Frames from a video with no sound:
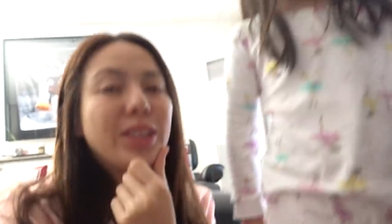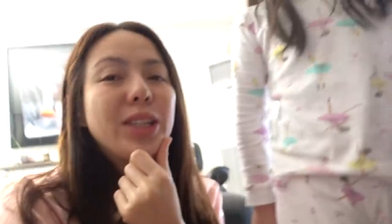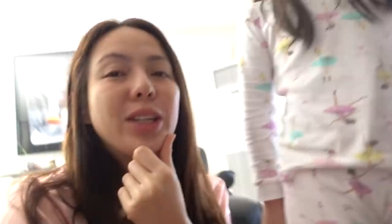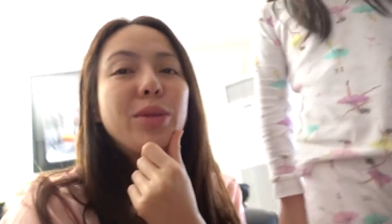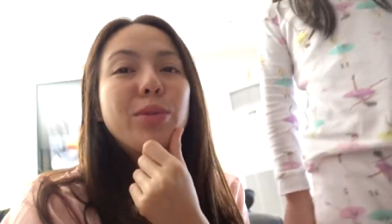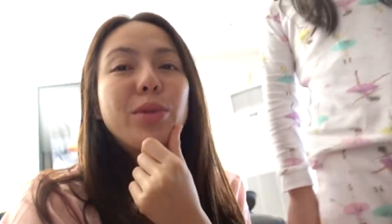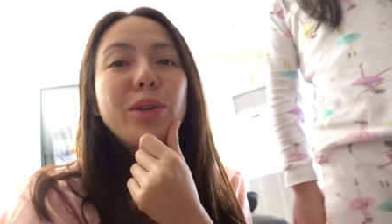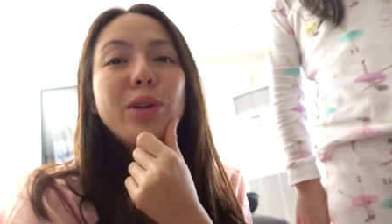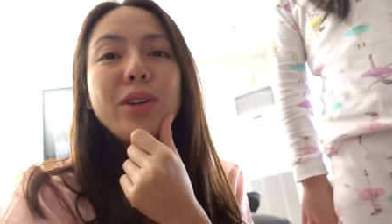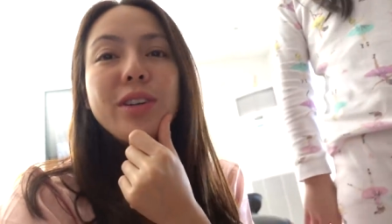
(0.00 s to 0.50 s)

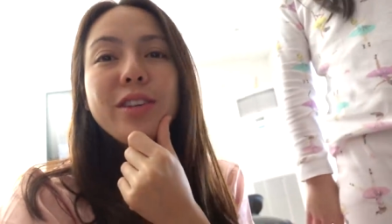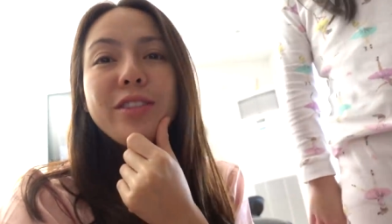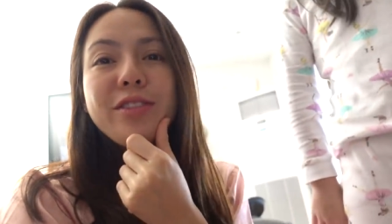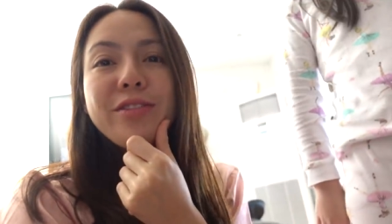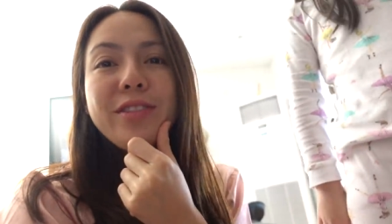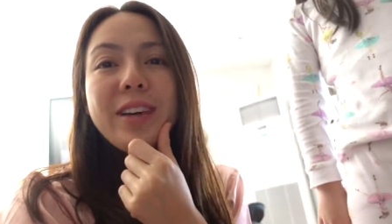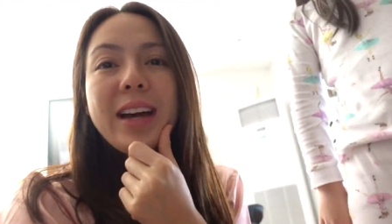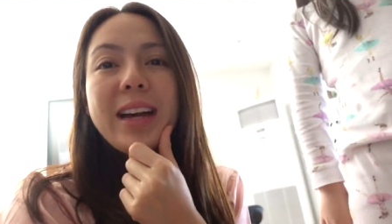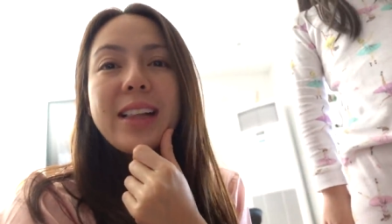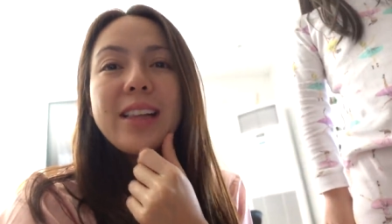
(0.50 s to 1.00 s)
Yeah, we're gonna
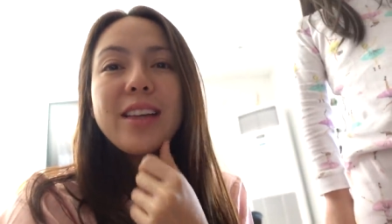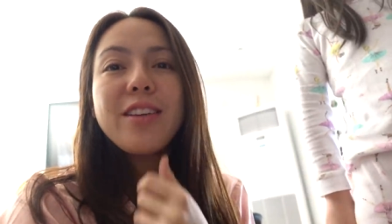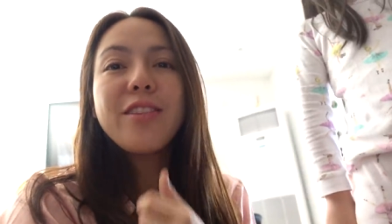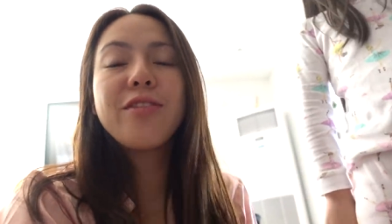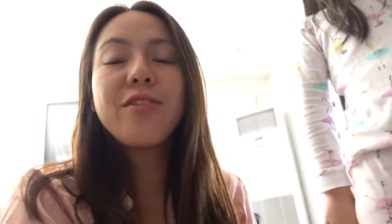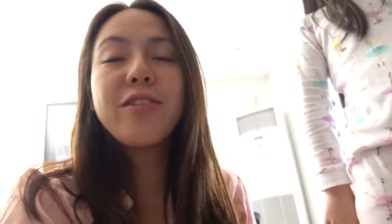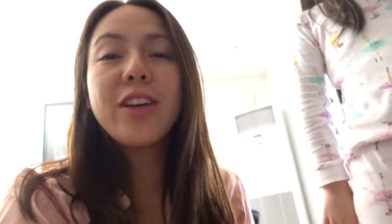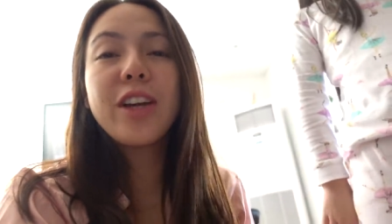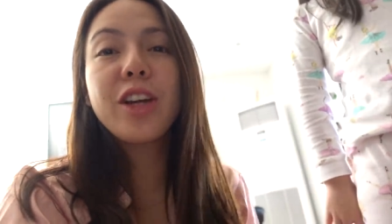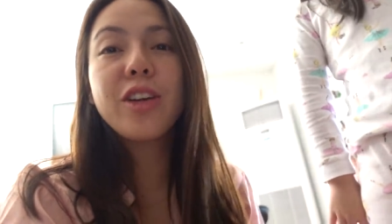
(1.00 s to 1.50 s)
finally
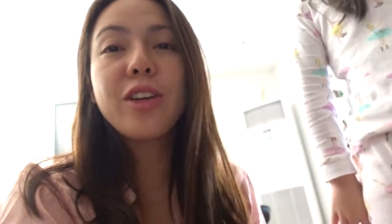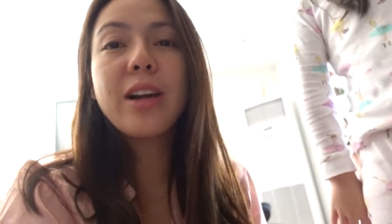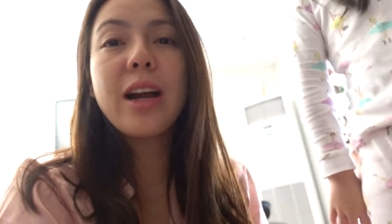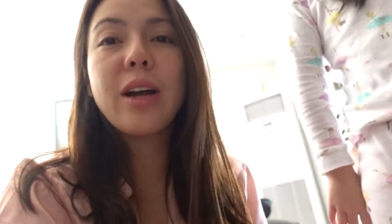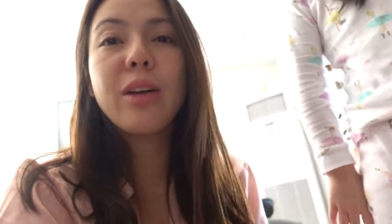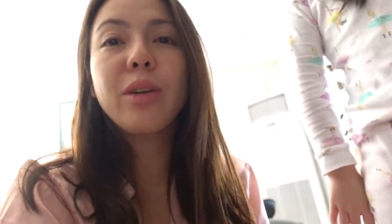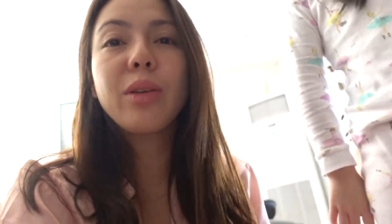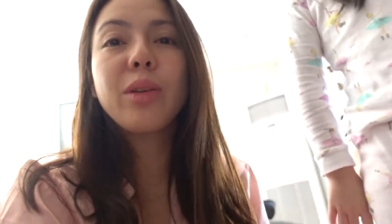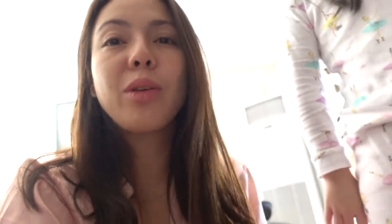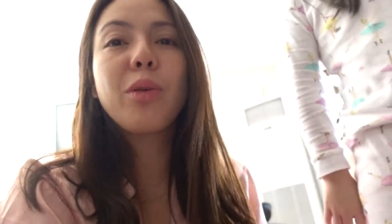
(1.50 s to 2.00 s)
figure
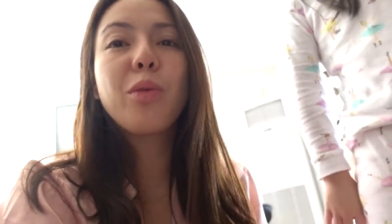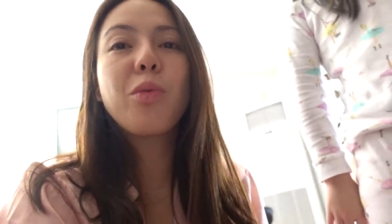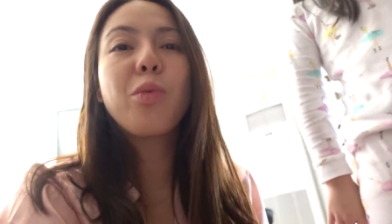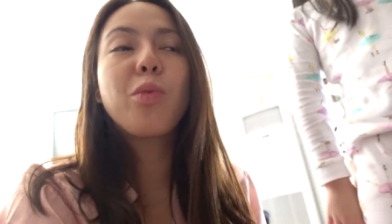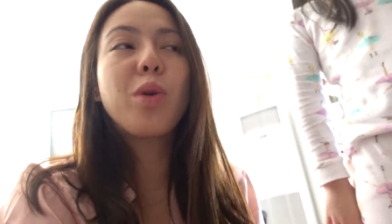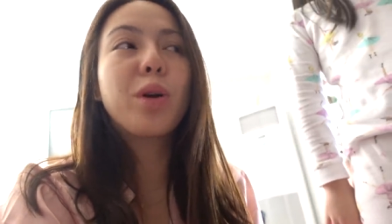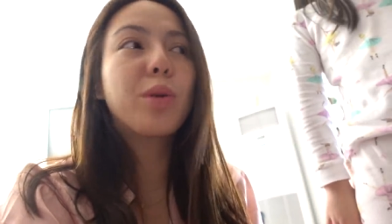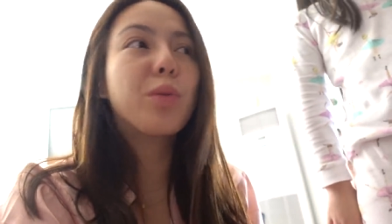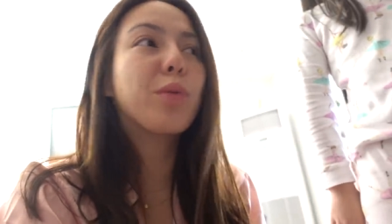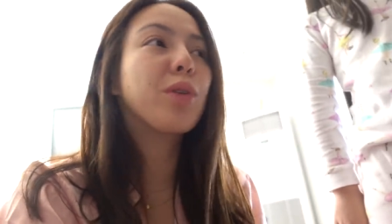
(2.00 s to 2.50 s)
out
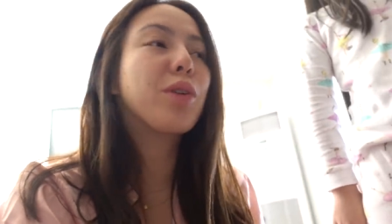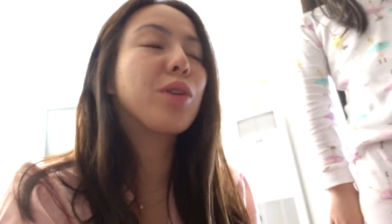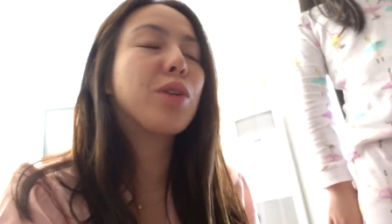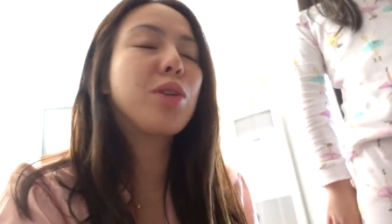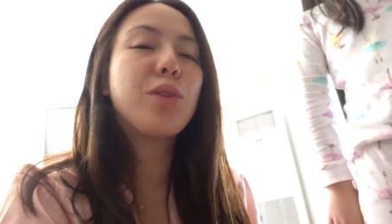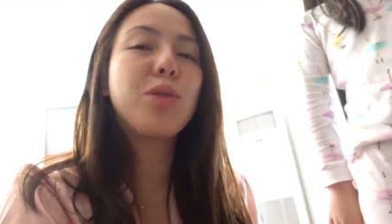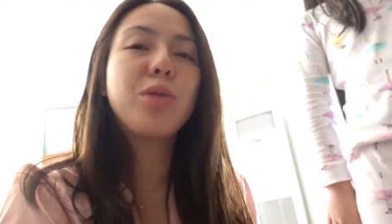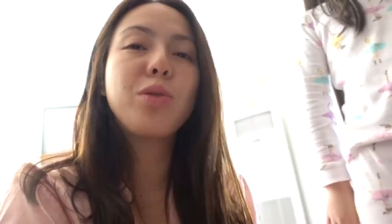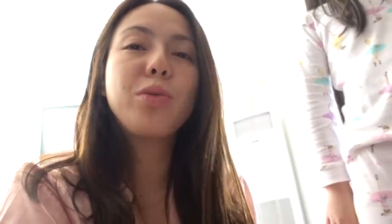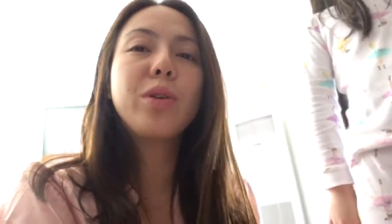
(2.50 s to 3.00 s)
what we're
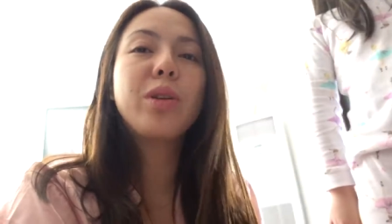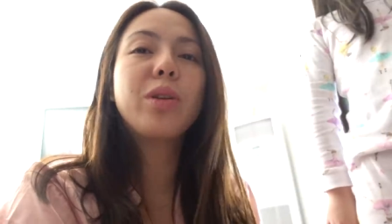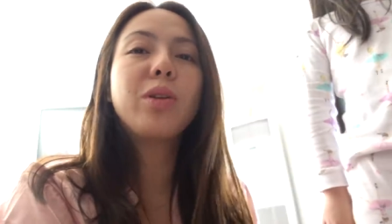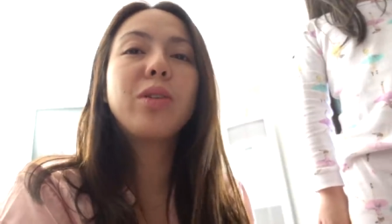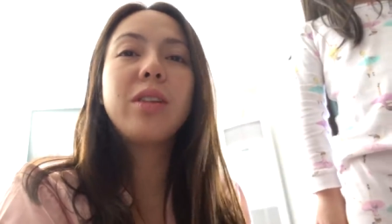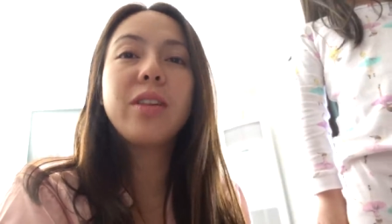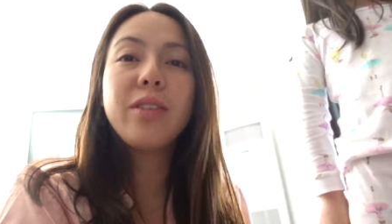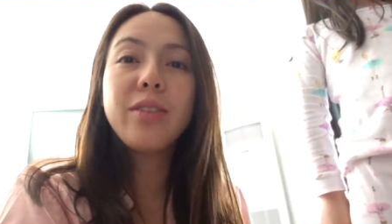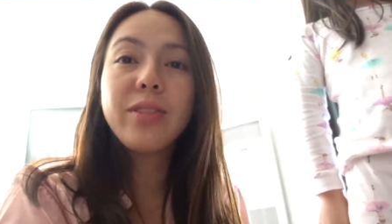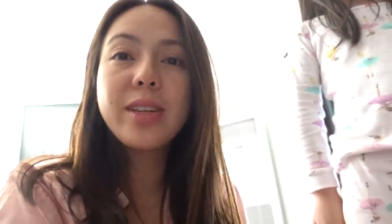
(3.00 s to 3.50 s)
gonna do with
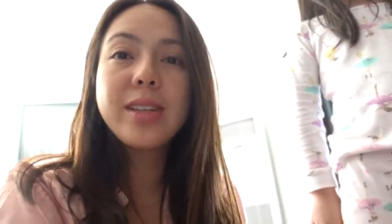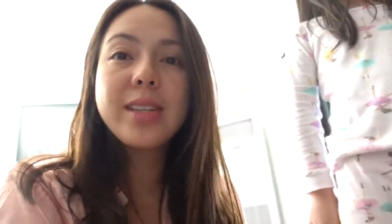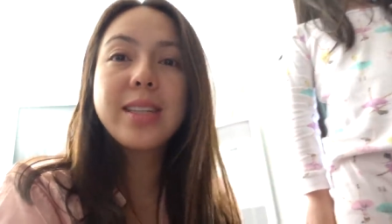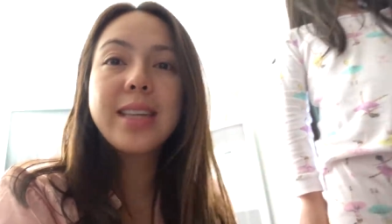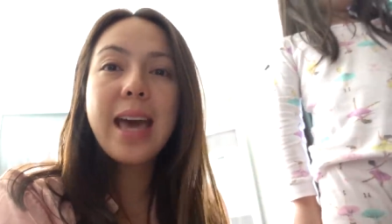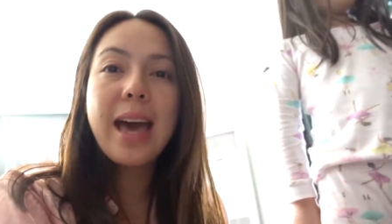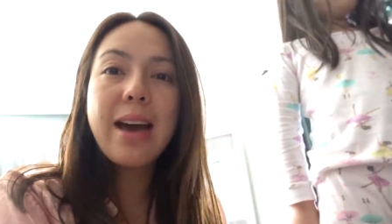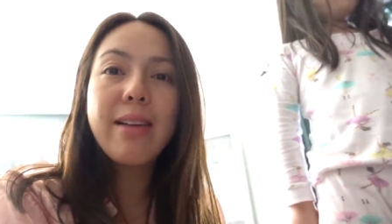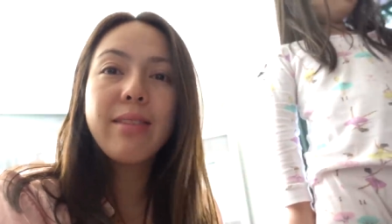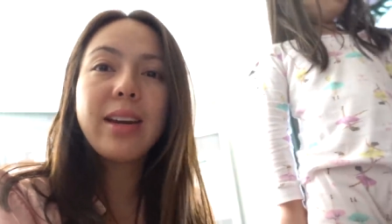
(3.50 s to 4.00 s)
Olivia's
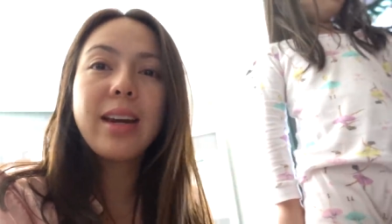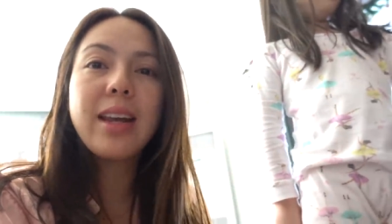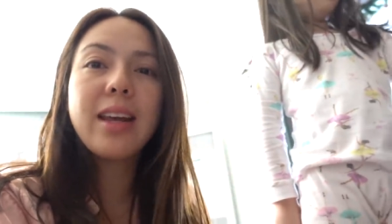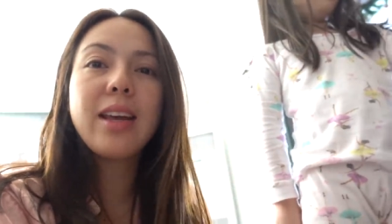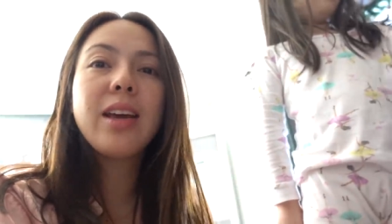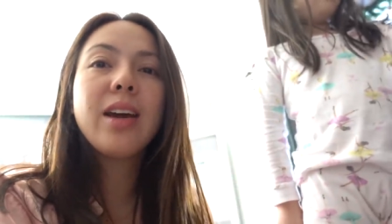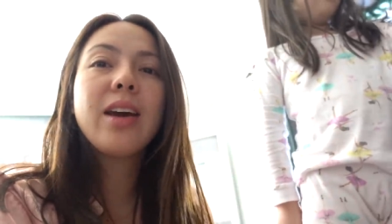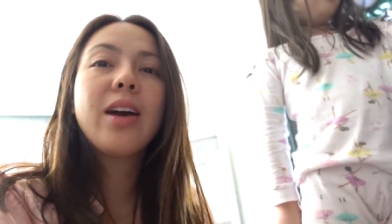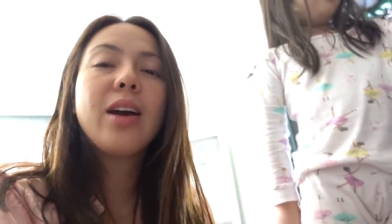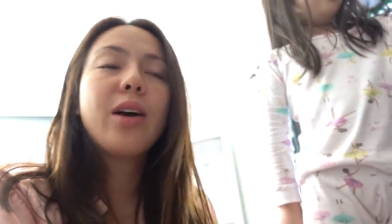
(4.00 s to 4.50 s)

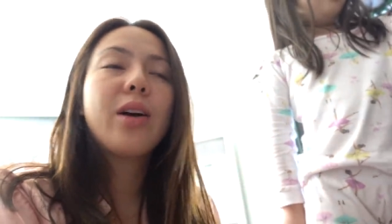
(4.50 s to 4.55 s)
cavity